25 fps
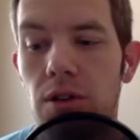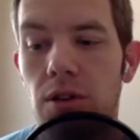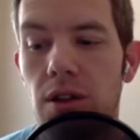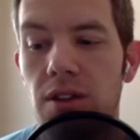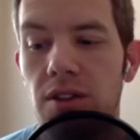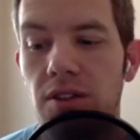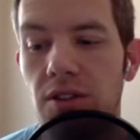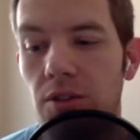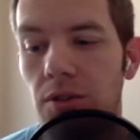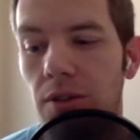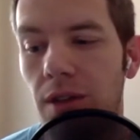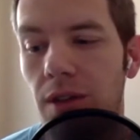And
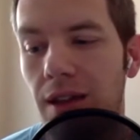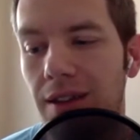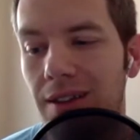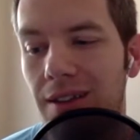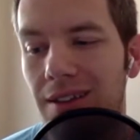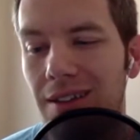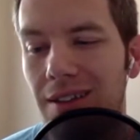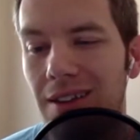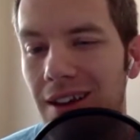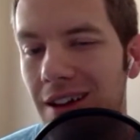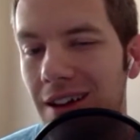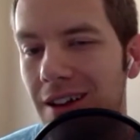so
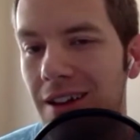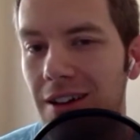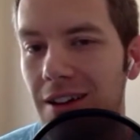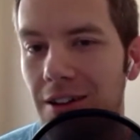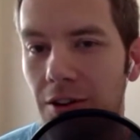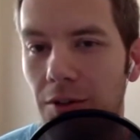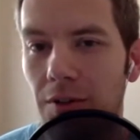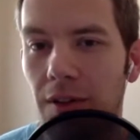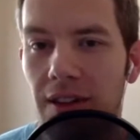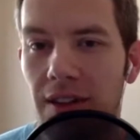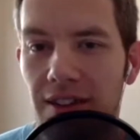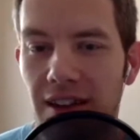that's
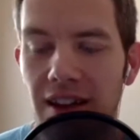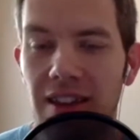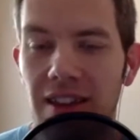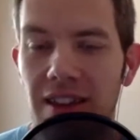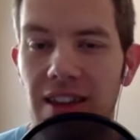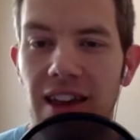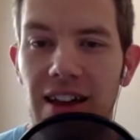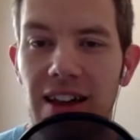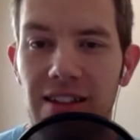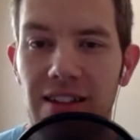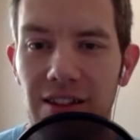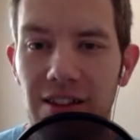kind of
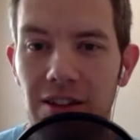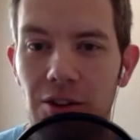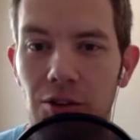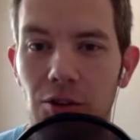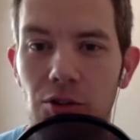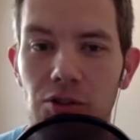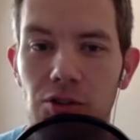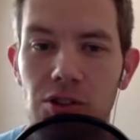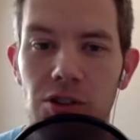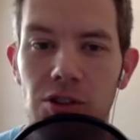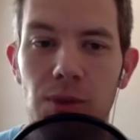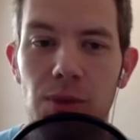the
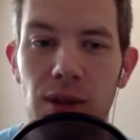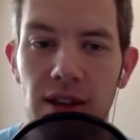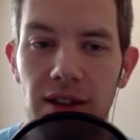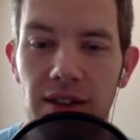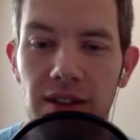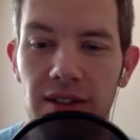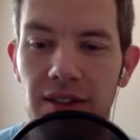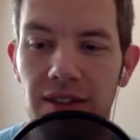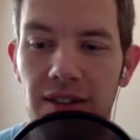execution piece,